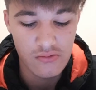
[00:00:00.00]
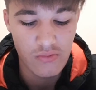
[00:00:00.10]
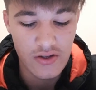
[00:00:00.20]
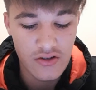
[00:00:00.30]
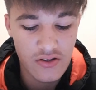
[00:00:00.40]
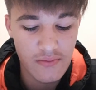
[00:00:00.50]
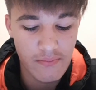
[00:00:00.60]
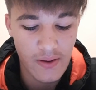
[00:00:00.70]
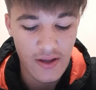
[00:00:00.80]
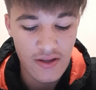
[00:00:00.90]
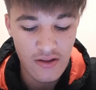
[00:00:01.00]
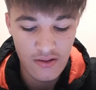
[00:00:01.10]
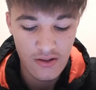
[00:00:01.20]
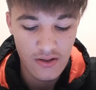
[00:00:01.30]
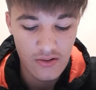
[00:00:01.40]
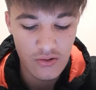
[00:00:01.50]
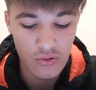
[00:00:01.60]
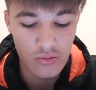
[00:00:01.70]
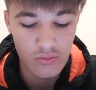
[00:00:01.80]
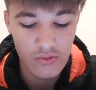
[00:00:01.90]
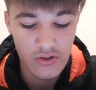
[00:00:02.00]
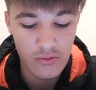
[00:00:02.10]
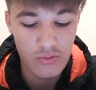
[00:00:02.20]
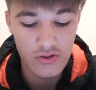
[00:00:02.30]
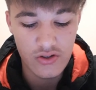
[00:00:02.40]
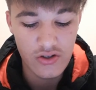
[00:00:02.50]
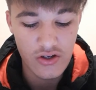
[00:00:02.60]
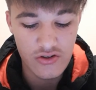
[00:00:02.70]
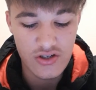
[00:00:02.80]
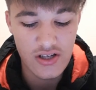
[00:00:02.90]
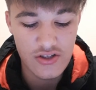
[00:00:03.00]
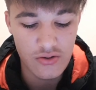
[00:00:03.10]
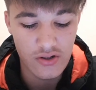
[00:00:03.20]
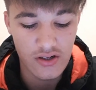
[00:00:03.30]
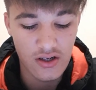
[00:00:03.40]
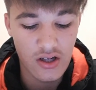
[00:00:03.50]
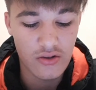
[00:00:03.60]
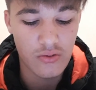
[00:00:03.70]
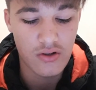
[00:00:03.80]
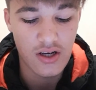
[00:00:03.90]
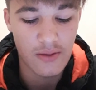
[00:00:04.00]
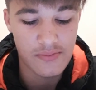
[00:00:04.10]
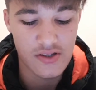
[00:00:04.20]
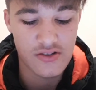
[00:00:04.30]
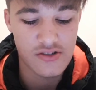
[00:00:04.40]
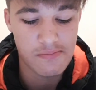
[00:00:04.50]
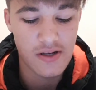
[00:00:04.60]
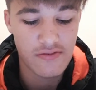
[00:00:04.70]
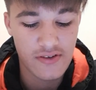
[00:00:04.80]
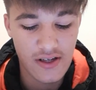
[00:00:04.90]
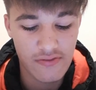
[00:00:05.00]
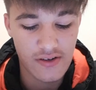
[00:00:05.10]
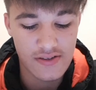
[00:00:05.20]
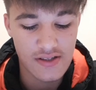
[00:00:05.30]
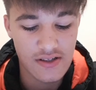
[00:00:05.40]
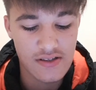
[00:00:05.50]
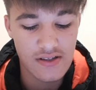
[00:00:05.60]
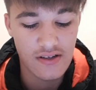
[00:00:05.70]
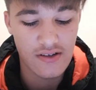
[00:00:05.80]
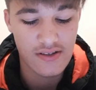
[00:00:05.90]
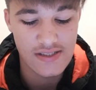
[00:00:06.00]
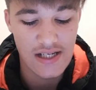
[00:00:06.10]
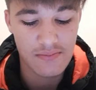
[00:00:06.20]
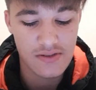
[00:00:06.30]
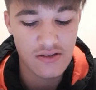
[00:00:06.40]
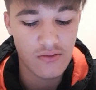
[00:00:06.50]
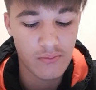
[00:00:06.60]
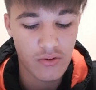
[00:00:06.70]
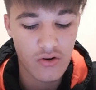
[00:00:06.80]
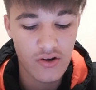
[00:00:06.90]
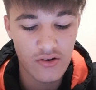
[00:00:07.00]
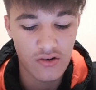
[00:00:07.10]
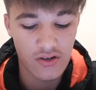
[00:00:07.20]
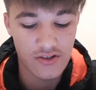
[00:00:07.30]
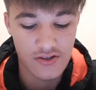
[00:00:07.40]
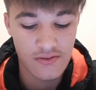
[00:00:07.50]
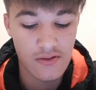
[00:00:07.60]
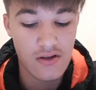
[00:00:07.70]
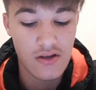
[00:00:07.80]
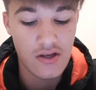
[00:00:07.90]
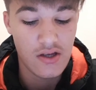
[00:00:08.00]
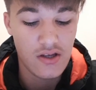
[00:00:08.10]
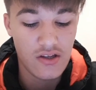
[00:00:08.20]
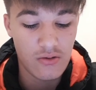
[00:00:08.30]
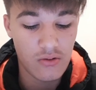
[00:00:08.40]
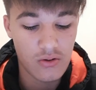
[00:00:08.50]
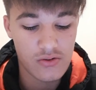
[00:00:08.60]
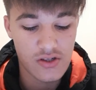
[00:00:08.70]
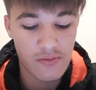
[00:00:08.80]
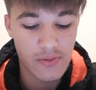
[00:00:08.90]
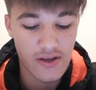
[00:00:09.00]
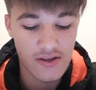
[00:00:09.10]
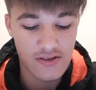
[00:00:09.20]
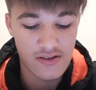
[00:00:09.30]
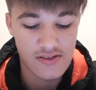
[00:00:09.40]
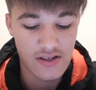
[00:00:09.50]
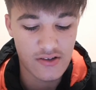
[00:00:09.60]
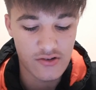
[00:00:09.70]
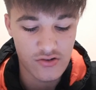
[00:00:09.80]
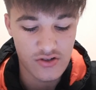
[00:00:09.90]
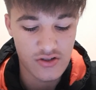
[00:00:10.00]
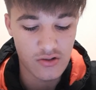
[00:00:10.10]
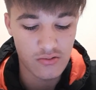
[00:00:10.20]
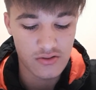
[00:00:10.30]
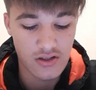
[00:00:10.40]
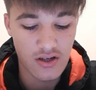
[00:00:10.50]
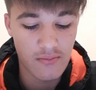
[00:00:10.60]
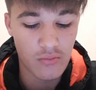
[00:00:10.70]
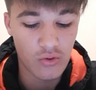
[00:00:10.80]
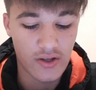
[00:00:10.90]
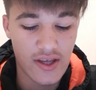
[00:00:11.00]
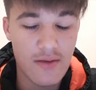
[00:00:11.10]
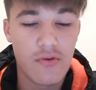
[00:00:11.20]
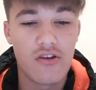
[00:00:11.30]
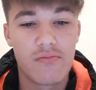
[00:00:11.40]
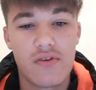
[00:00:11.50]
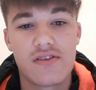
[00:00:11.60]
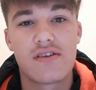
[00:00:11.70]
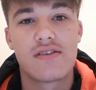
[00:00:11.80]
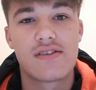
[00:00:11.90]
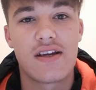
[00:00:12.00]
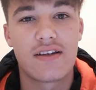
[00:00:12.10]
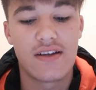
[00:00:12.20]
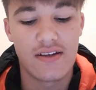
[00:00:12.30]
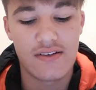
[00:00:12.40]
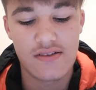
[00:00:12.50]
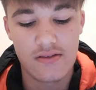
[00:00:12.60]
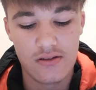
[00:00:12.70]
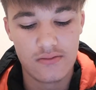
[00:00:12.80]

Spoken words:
when you compete, you would usually join a local club such as Bedford Athletics and adapt on prior knowledge. You will also be in secondary school to learn more key movements and techniques.